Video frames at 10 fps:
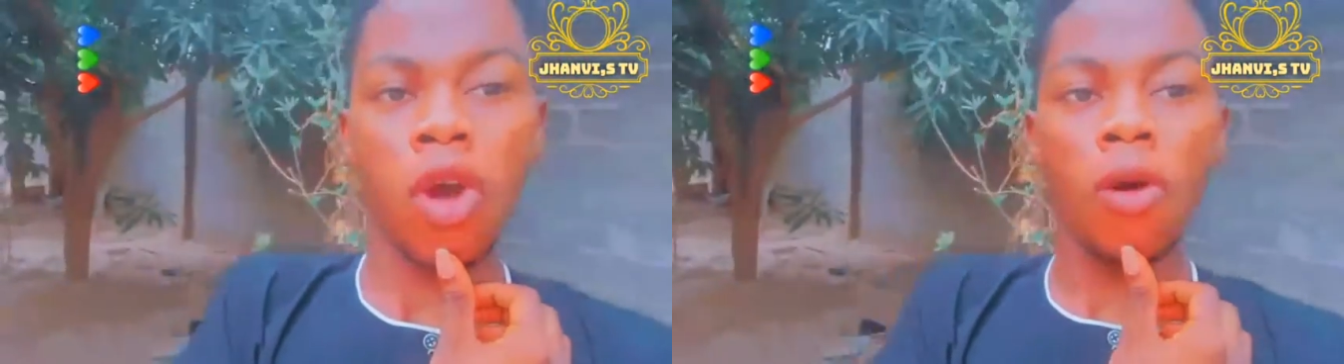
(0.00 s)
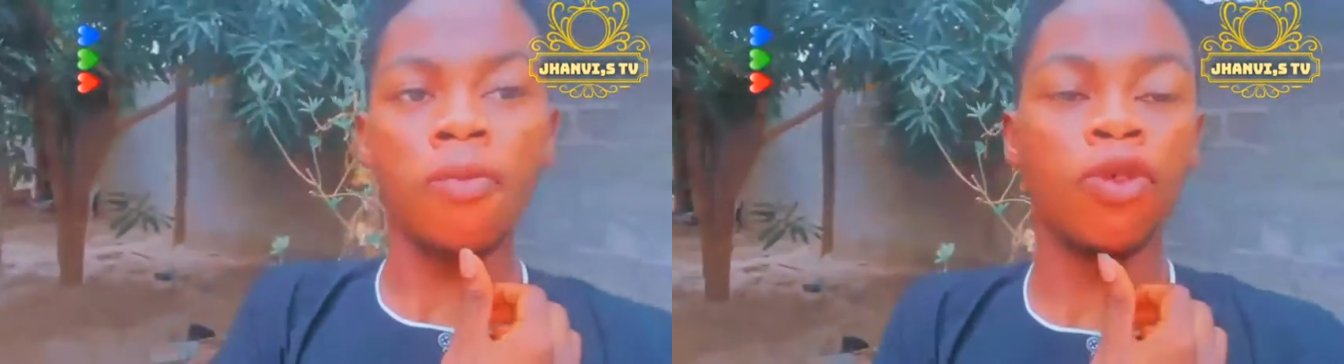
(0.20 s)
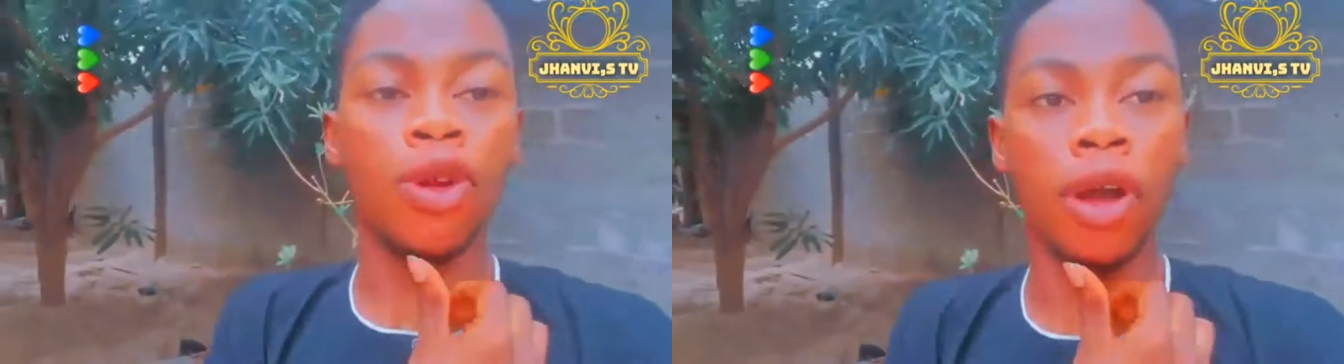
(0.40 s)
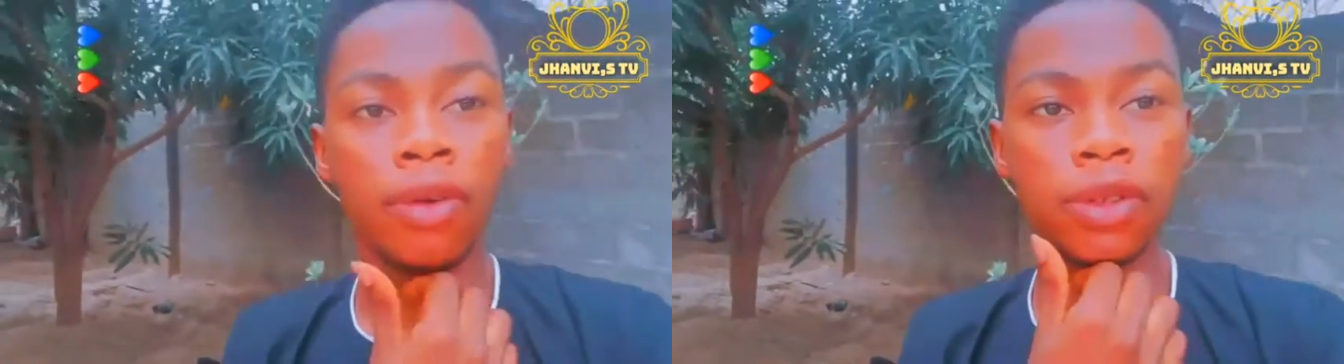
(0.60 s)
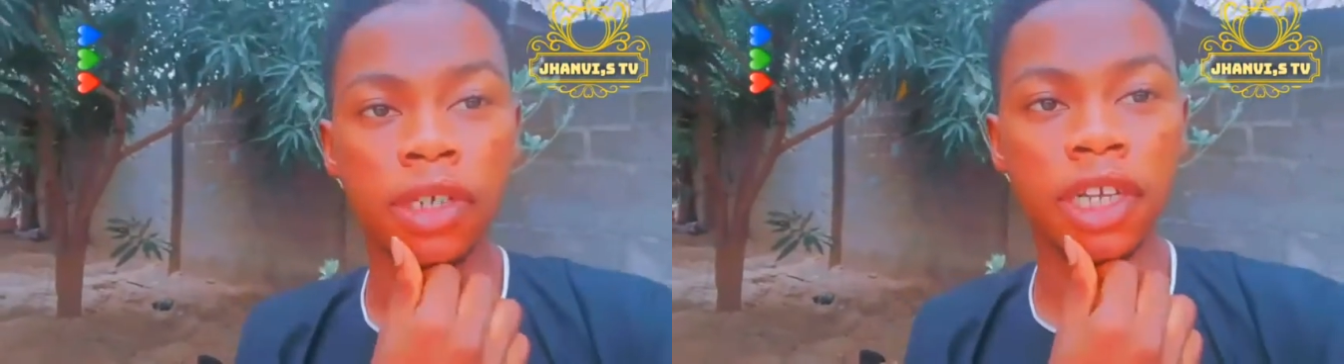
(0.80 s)
Hopefully we're
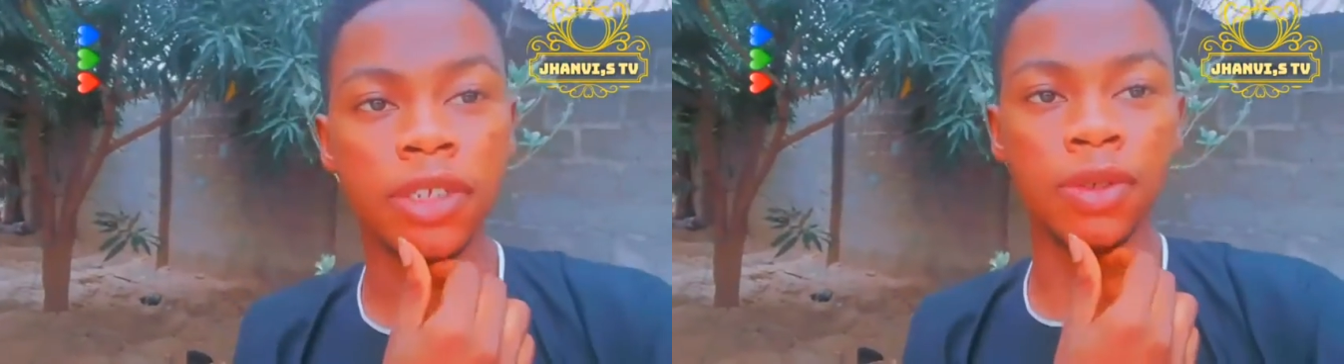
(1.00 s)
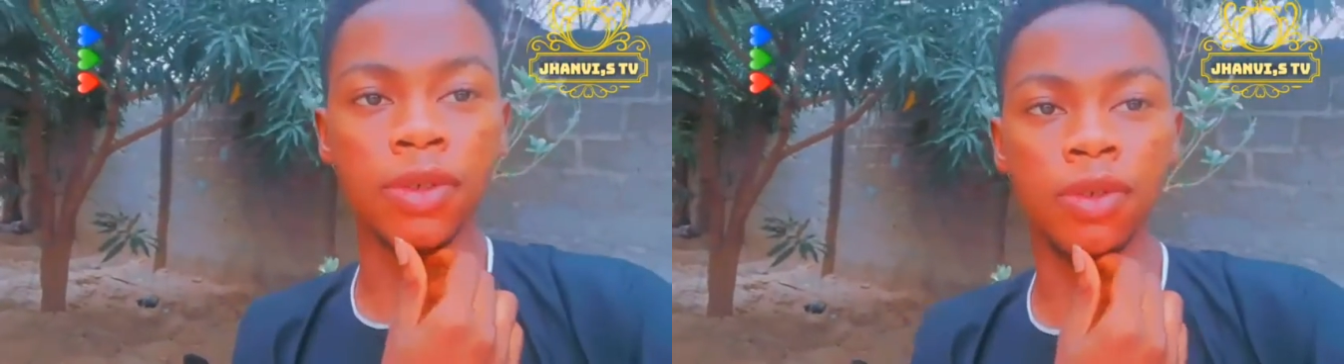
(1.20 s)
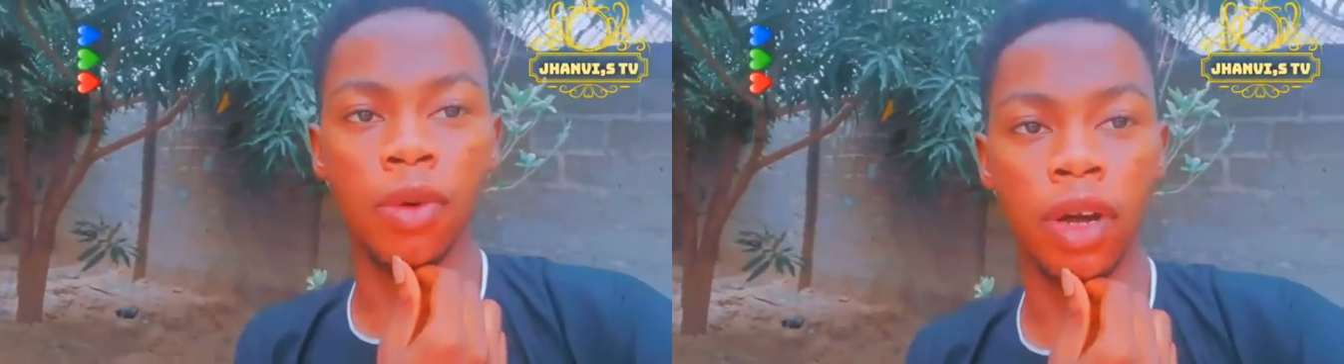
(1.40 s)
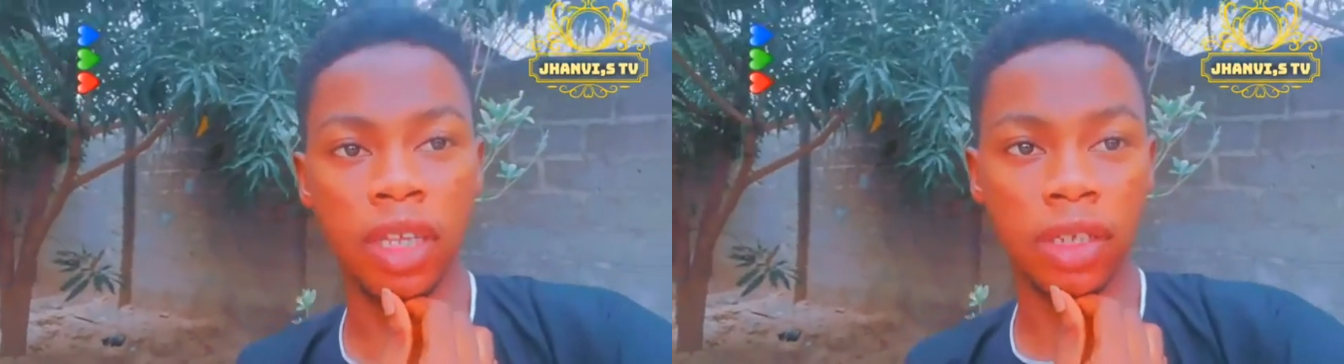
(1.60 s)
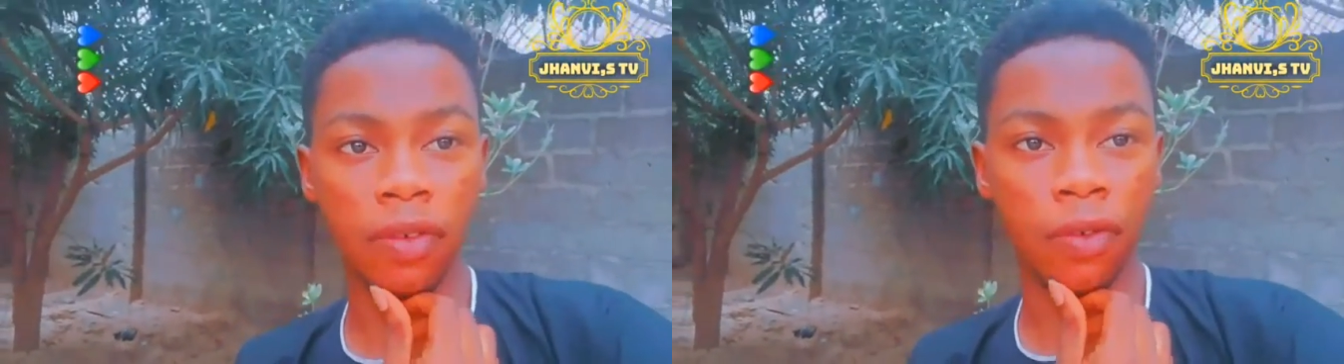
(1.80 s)
going to get to
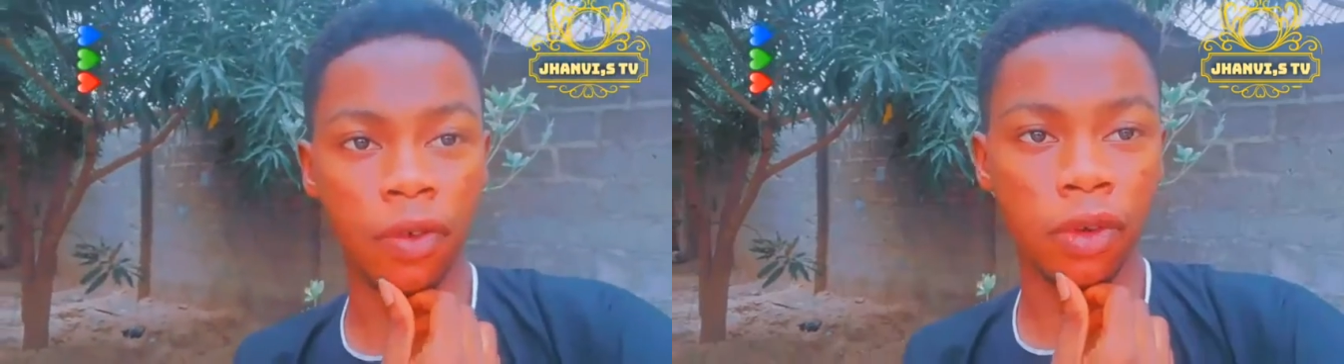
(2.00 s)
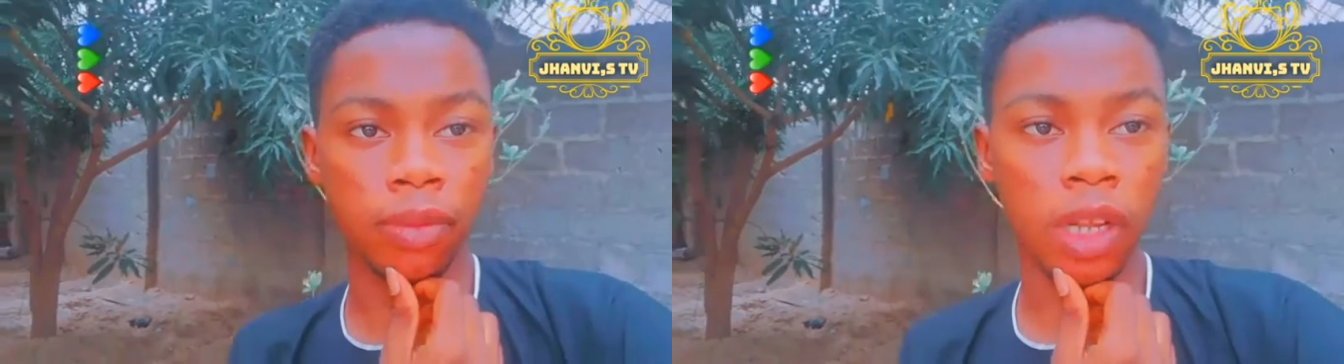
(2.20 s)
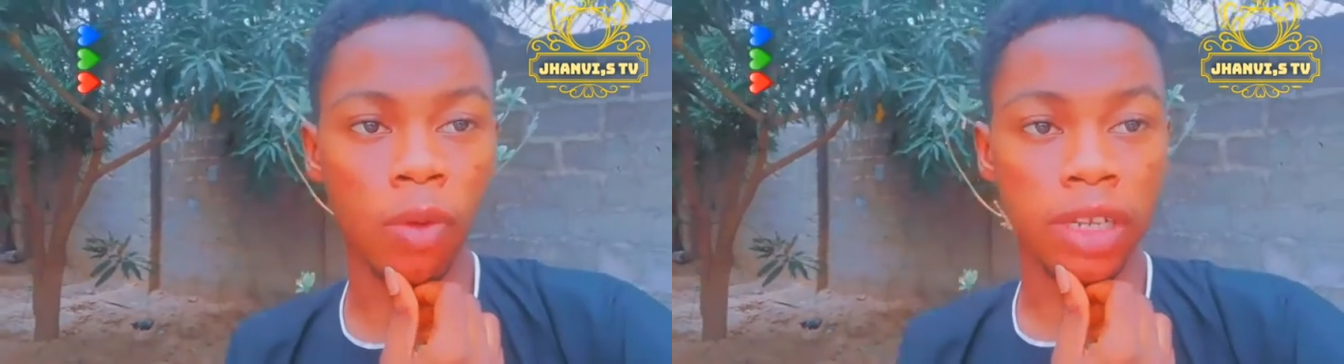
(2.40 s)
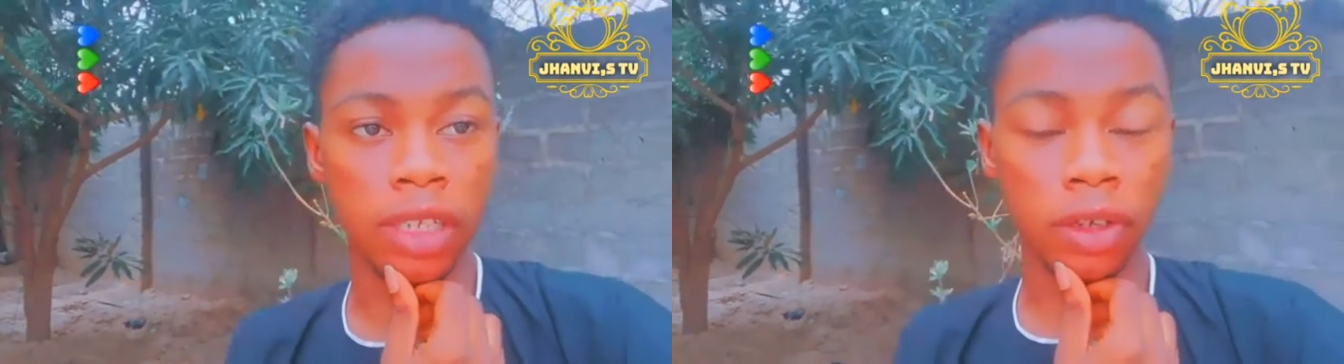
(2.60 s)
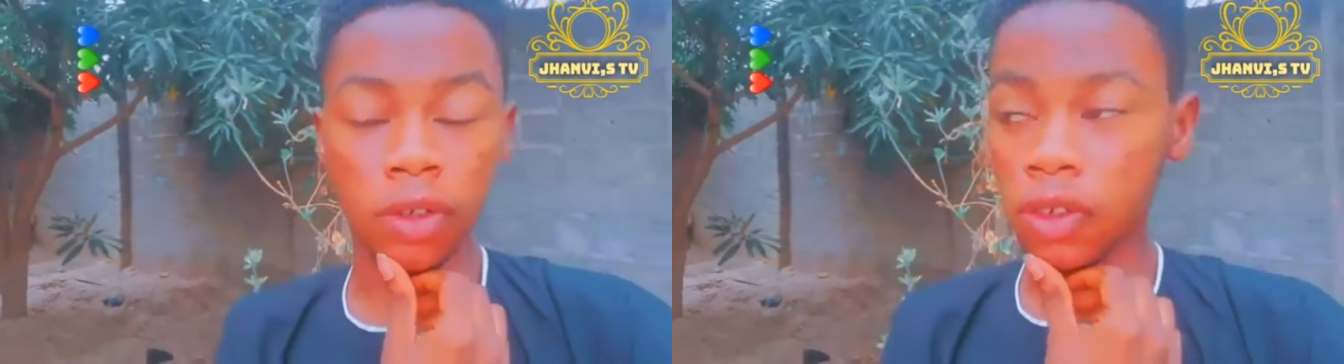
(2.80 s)
1,000